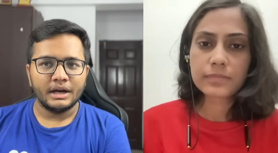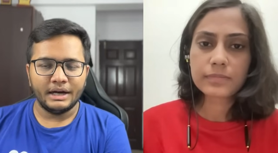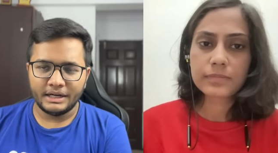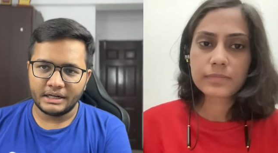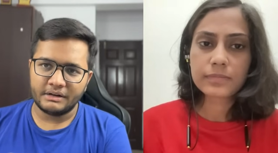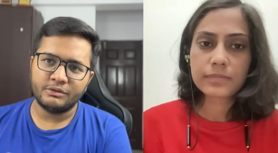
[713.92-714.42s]

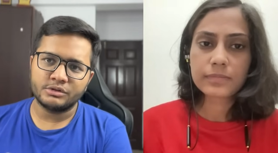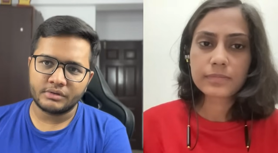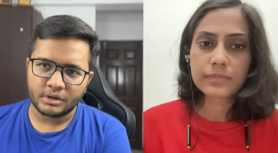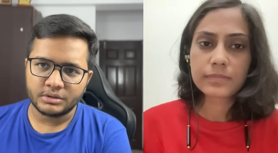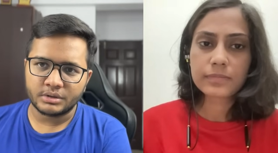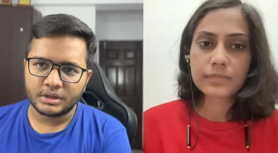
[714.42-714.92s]
Speaker 1: interviews were
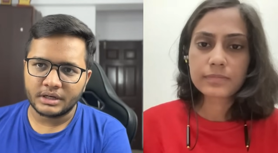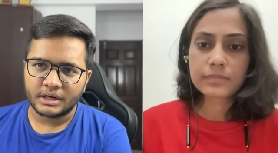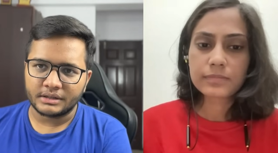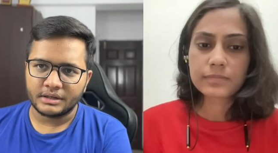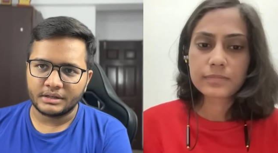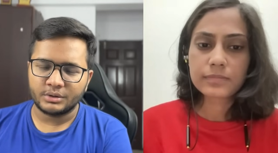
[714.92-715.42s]
also
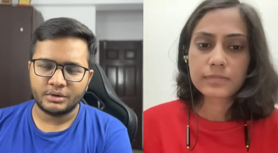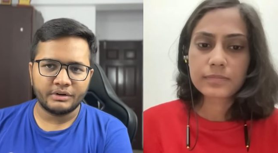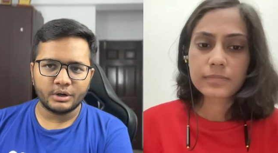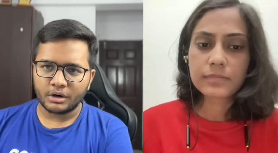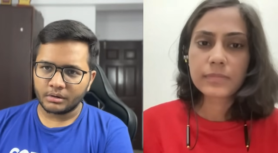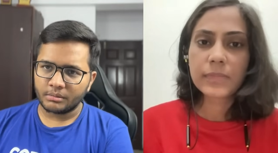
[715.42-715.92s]
conducted. So, if I
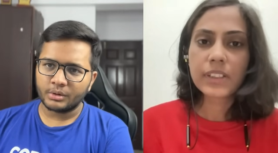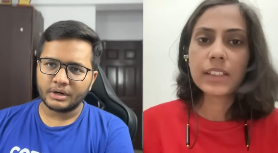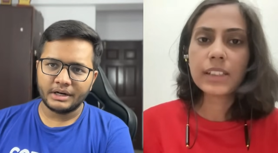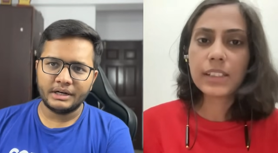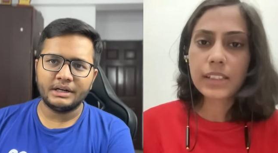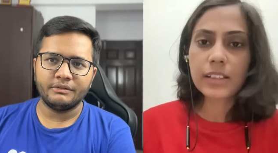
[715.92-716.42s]
talk about
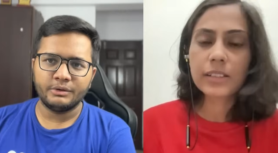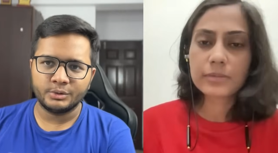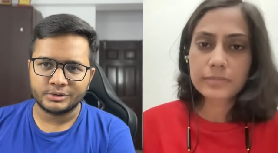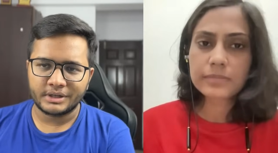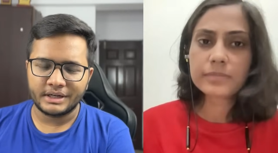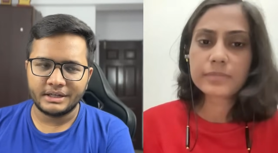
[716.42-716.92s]
interviews,
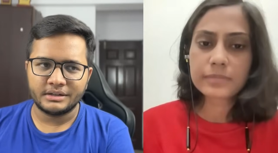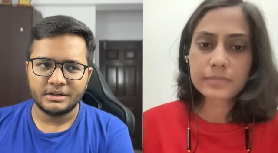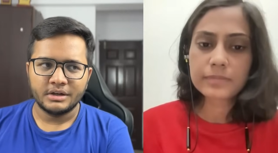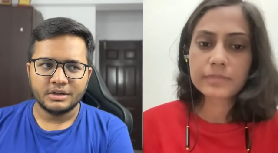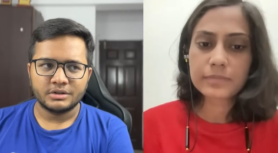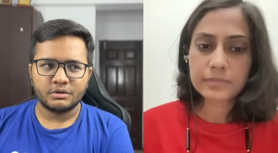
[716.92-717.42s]
yeah. right?
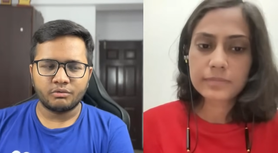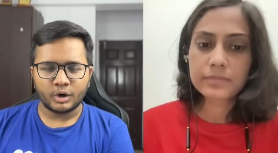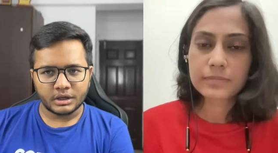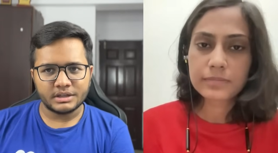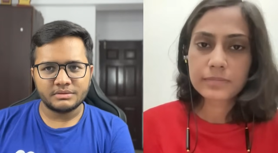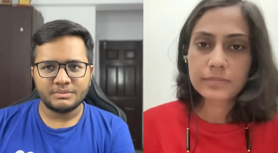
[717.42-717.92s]
So,
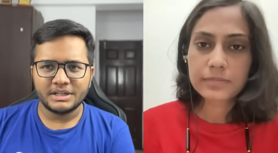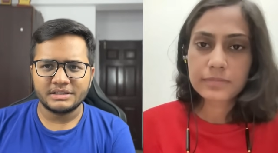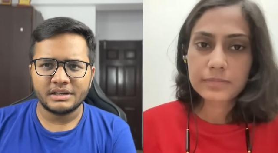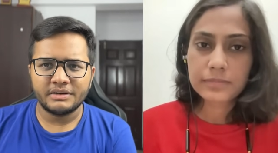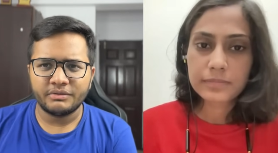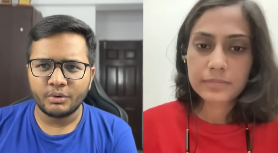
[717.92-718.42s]
what is
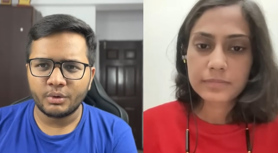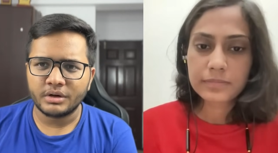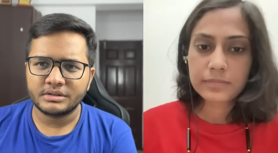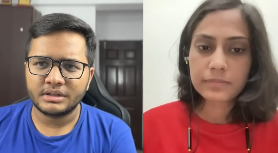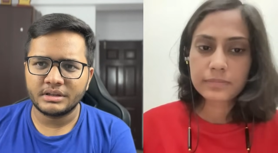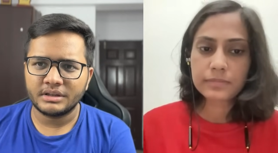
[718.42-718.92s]
majorly
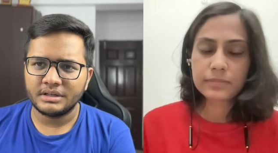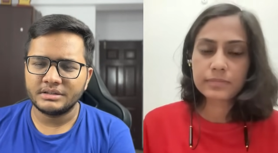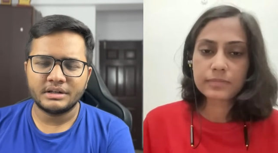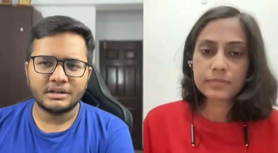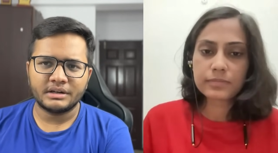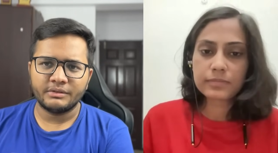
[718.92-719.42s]
focused in these
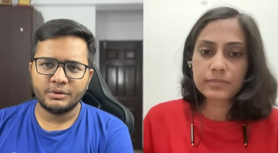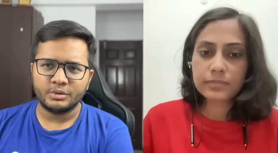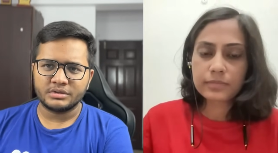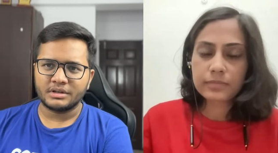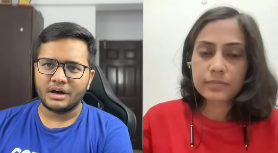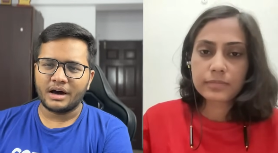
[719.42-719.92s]

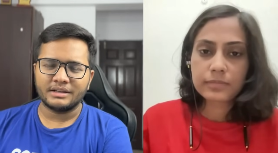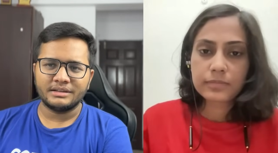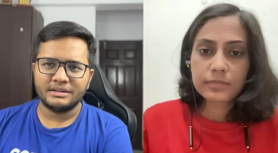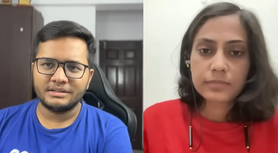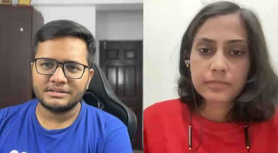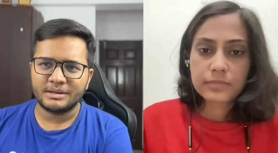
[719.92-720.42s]
interviews? Are
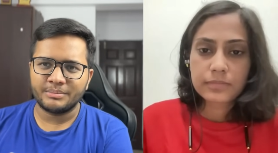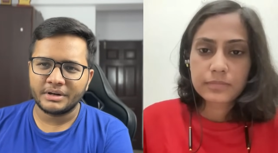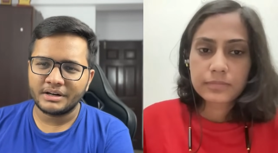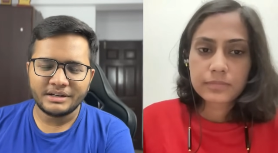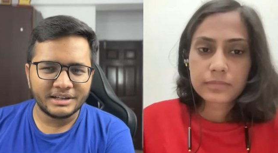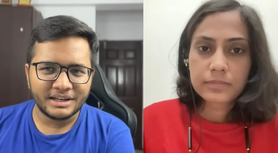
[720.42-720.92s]
these typical
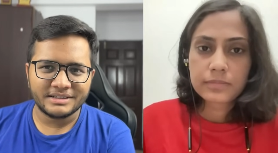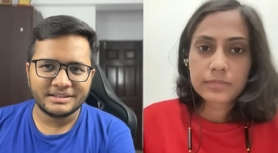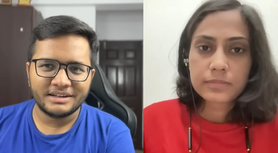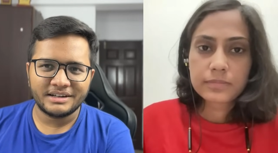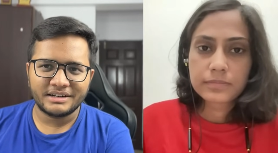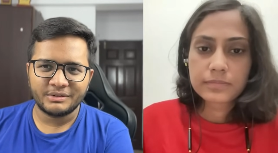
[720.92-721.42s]
DSA
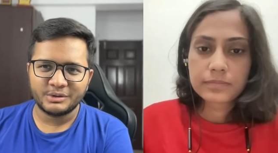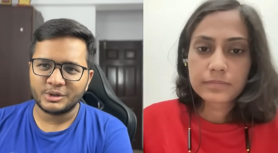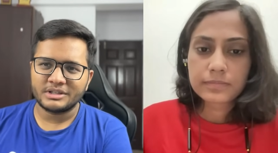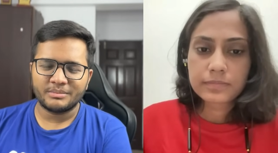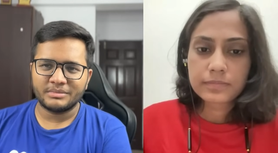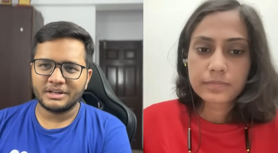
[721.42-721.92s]
interviews or
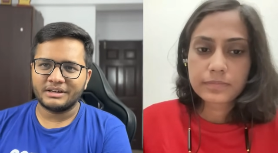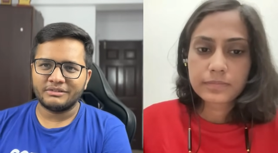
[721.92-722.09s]
something